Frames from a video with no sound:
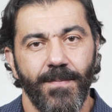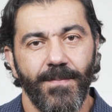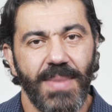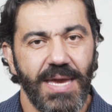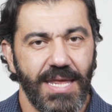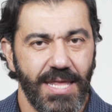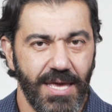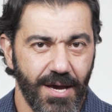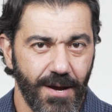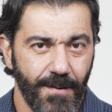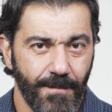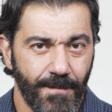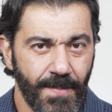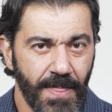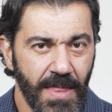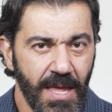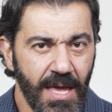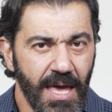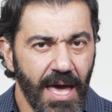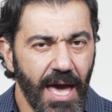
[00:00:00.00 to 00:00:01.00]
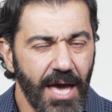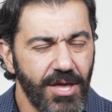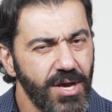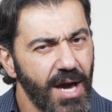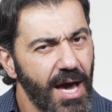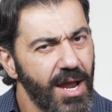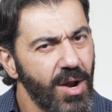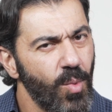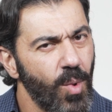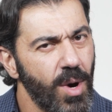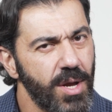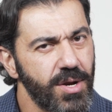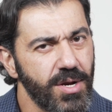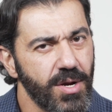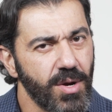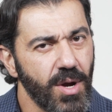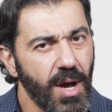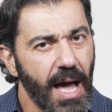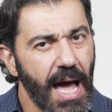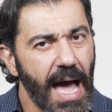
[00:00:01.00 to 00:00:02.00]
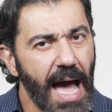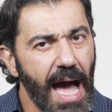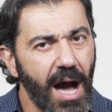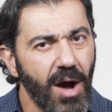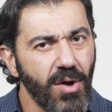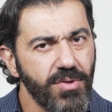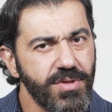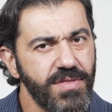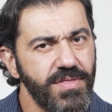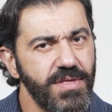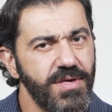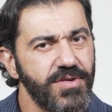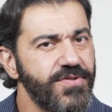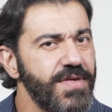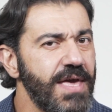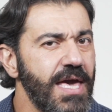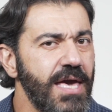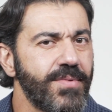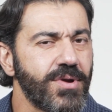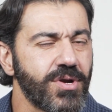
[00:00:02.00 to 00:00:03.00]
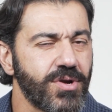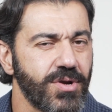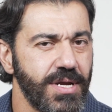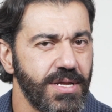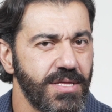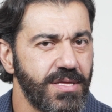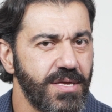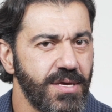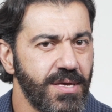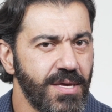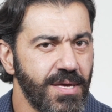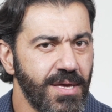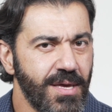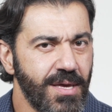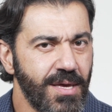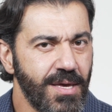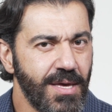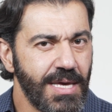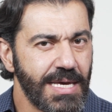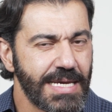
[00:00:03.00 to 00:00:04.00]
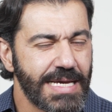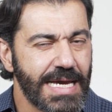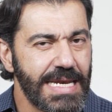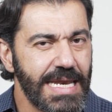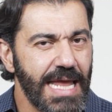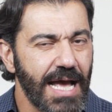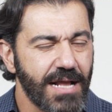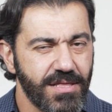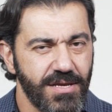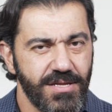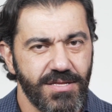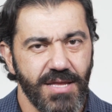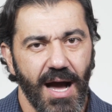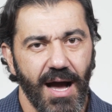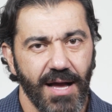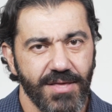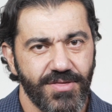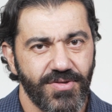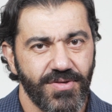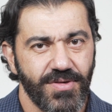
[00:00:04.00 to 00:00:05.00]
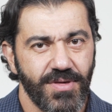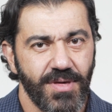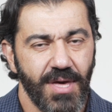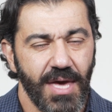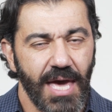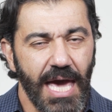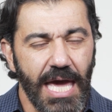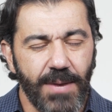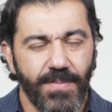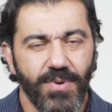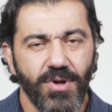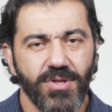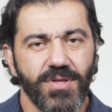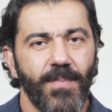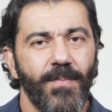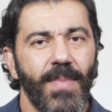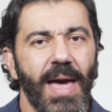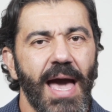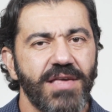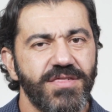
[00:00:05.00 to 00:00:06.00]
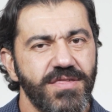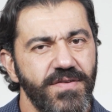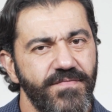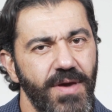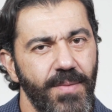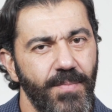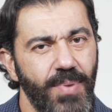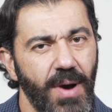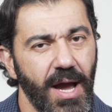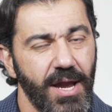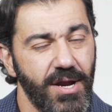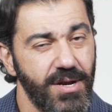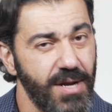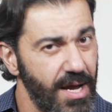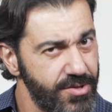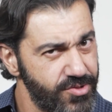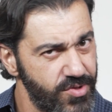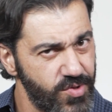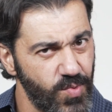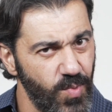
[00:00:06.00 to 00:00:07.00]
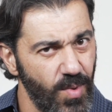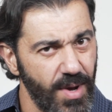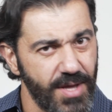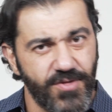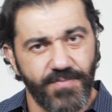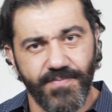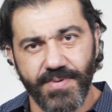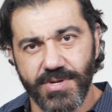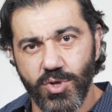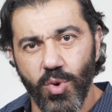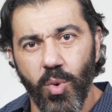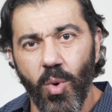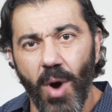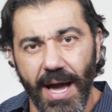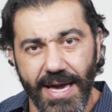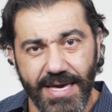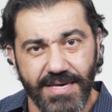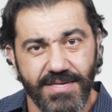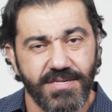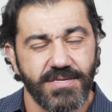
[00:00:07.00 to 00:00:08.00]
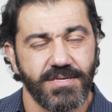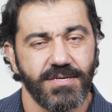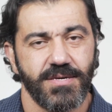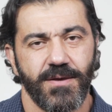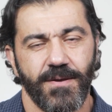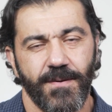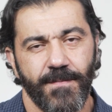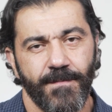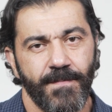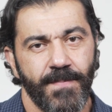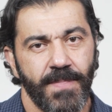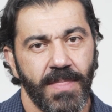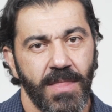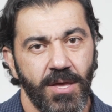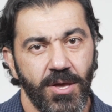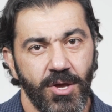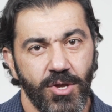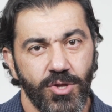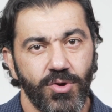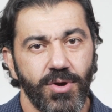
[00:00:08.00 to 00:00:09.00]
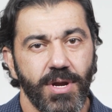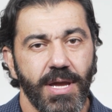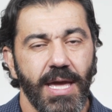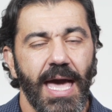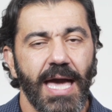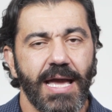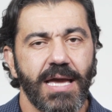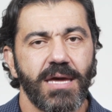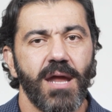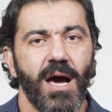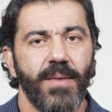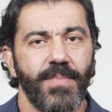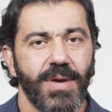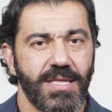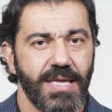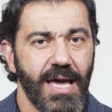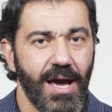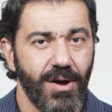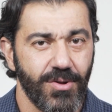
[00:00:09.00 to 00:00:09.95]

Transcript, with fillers: Media. And you gotta wonder, how did this immigrant connect the dots and build a massive empire, not just once, but twice, during economic